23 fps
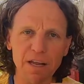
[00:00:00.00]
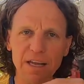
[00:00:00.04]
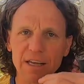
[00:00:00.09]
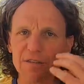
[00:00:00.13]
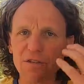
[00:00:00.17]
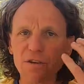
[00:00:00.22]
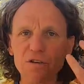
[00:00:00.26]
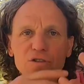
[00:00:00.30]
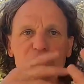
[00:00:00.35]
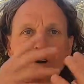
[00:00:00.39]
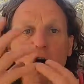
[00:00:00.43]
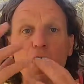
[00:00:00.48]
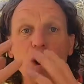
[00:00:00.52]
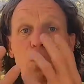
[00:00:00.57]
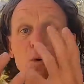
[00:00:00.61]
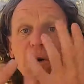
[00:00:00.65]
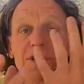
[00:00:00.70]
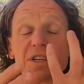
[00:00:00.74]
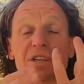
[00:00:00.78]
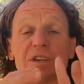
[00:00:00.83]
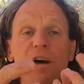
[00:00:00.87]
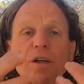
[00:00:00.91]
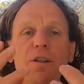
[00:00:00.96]
It, there's
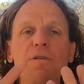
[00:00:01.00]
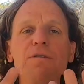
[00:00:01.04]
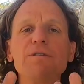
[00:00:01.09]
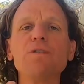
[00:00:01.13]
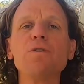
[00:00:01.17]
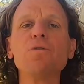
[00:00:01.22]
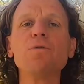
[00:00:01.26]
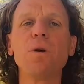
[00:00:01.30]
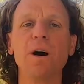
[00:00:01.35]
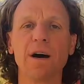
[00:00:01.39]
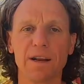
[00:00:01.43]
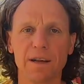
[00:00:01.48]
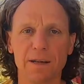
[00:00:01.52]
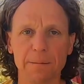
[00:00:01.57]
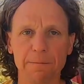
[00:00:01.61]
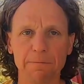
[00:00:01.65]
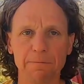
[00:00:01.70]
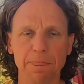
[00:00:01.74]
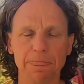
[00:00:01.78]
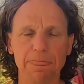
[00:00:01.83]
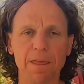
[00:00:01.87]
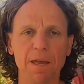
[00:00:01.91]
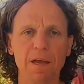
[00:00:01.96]
always another view on it.